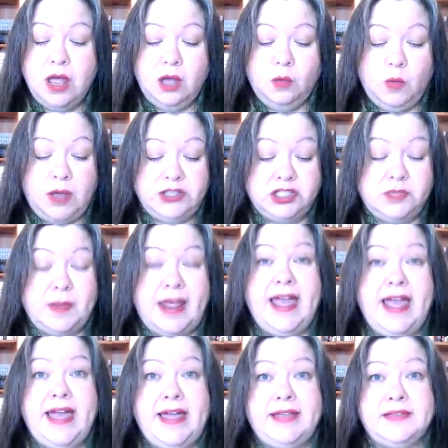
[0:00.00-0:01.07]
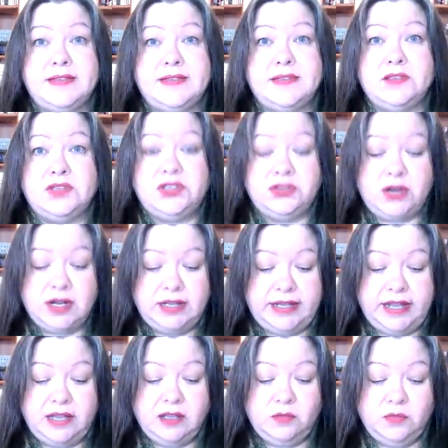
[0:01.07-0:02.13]
watched my aunts
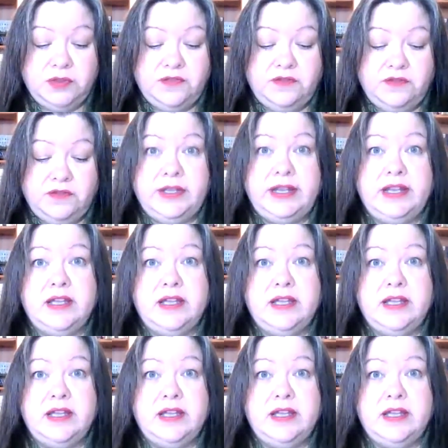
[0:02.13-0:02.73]
struggling with folding a